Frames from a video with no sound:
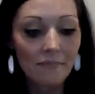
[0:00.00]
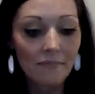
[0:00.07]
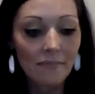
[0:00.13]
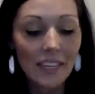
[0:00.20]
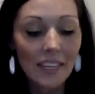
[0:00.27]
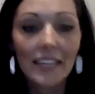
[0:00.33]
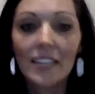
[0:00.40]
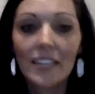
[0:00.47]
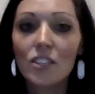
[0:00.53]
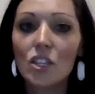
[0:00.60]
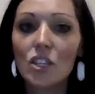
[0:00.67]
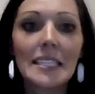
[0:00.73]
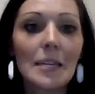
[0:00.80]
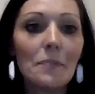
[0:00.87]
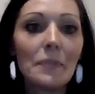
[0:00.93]
and it
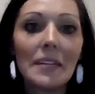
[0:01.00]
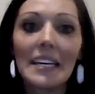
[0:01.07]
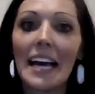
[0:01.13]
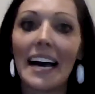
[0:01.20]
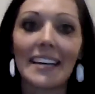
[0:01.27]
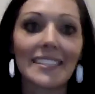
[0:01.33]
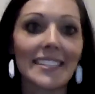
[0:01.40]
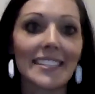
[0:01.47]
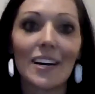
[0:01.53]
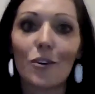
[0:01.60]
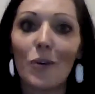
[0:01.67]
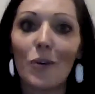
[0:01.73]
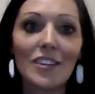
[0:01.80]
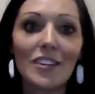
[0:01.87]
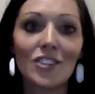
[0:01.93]
just simply asked that
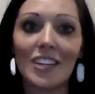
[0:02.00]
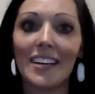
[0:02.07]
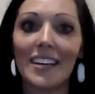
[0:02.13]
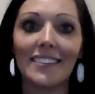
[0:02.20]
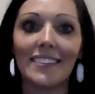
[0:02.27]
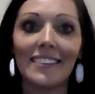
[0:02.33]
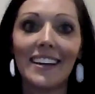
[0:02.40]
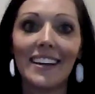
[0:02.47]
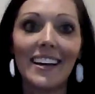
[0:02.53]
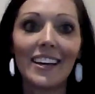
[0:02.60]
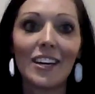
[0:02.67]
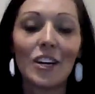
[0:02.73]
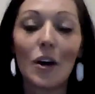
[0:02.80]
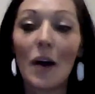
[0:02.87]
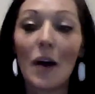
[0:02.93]
question,
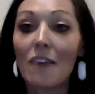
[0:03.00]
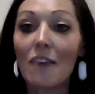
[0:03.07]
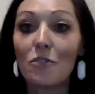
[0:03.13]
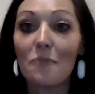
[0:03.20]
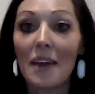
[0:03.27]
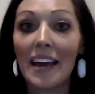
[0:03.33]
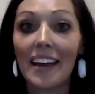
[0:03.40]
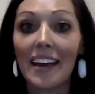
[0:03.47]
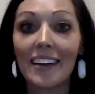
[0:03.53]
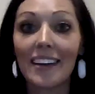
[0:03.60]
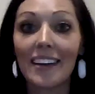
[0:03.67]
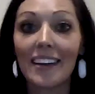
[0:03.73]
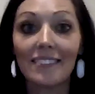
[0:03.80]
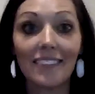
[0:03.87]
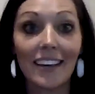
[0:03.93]
you know, have you made
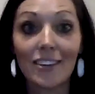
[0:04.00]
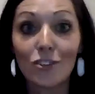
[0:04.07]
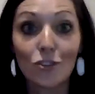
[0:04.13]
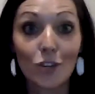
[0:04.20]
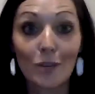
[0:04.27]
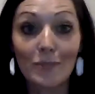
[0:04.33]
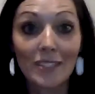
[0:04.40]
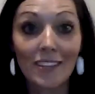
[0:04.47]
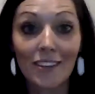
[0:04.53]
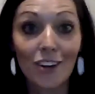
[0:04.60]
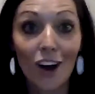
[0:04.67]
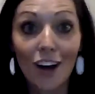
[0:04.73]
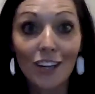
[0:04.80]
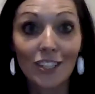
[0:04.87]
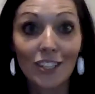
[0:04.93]
less trips to the
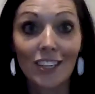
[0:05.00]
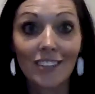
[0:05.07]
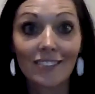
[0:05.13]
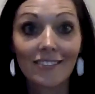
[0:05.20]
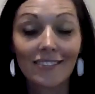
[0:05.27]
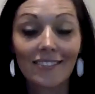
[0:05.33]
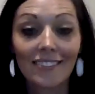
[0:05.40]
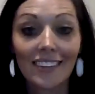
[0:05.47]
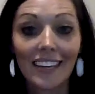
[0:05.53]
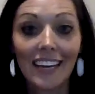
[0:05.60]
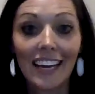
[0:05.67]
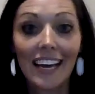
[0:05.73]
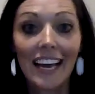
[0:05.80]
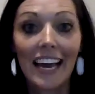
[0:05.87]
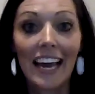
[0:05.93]
doctor?
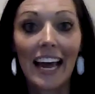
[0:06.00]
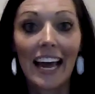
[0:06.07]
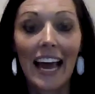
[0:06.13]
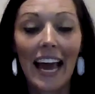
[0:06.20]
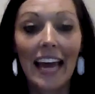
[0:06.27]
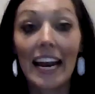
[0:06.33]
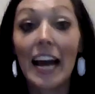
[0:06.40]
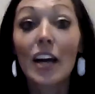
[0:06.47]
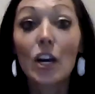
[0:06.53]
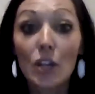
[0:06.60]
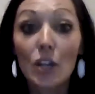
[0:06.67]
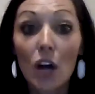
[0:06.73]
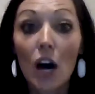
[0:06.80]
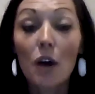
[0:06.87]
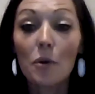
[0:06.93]
And I could
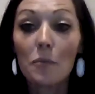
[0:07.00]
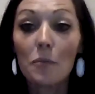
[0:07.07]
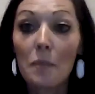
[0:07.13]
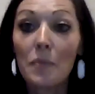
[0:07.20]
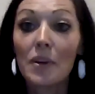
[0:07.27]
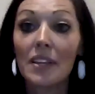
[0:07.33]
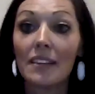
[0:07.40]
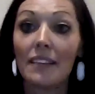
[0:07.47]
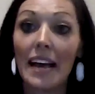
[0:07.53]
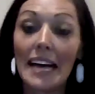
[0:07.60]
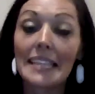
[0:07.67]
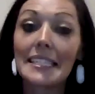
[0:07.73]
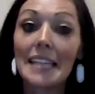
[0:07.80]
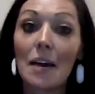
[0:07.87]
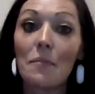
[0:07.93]
not remember the
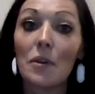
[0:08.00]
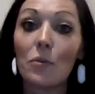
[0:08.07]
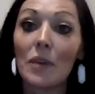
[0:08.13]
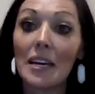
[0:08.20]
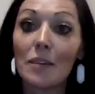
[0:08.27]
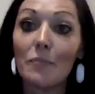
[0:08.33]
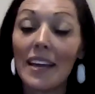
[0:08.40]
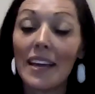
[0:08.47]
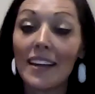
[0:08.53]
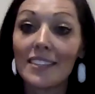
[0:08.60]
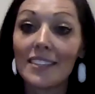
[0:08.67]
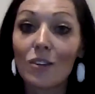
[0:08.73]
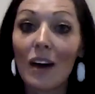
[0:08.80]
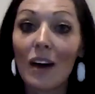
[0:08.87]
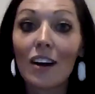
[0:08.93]
last time that we had been.
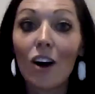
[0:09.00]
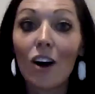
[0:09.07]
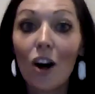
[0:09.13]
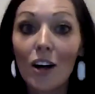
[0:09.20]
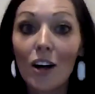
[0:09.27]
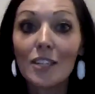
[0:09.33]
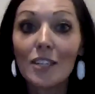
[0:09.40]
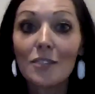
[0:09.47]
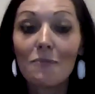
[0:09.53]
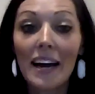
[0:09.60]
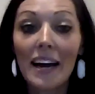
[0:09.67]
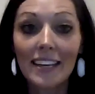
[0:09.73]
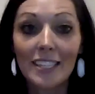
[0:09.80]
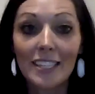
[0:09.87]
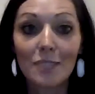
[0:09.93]
So I called my
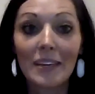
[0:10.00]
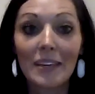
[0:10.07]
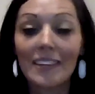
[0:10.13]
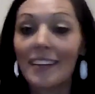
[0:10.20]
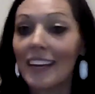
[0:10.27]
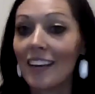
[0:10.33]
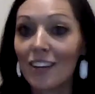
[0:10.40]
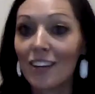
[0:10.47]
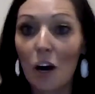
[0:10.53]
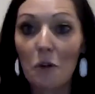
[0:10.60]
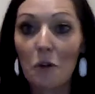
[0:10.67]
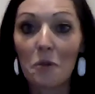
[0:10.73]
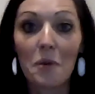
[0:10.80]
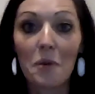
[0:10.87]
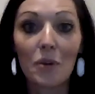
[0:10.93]
husband. He could not
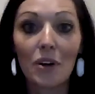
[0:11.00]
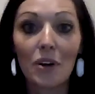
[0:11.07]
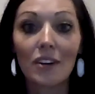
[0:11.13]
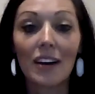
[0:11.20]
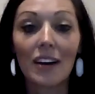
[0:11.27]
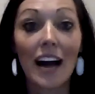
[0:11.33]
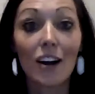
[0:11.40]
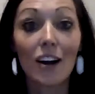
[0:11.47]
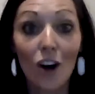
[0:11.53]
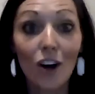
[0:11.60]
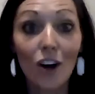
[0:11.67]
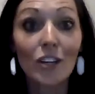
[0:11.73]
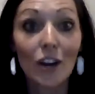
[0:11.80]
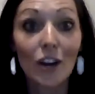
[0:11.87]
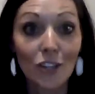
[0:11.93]
remember. I
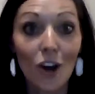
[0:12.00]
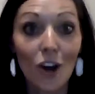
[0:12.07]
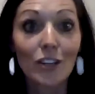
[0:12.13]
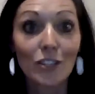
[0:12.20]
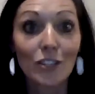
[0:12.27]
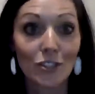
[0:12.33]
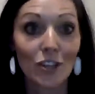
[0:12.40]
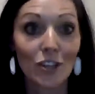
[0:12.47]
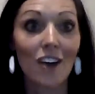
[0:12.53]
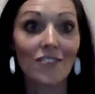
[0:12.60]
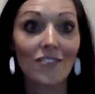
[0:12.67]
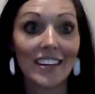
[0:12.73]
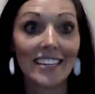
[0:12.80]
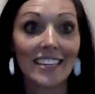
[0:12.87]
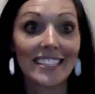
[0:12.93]
called our doctor's
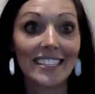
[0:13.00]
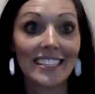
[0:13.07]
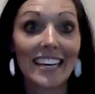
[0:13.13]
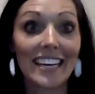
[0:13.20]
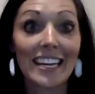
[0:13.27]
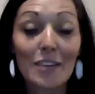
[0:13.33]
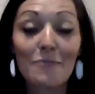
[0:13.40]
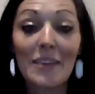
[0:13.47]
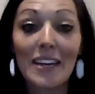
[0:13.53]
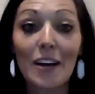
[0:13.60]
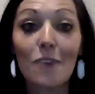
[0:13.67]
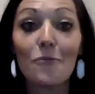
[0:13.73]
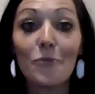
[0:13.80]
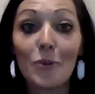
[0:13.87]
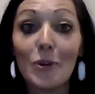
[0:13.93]
office, and it had been
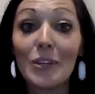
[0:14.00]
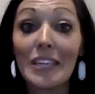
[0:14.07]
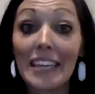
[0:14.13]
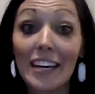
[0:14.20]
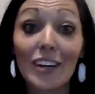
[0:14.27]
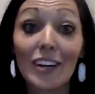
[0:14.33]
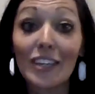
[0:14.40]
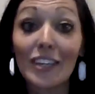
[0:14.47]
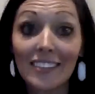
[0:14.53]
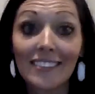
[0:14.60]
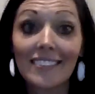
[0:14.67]
a full year.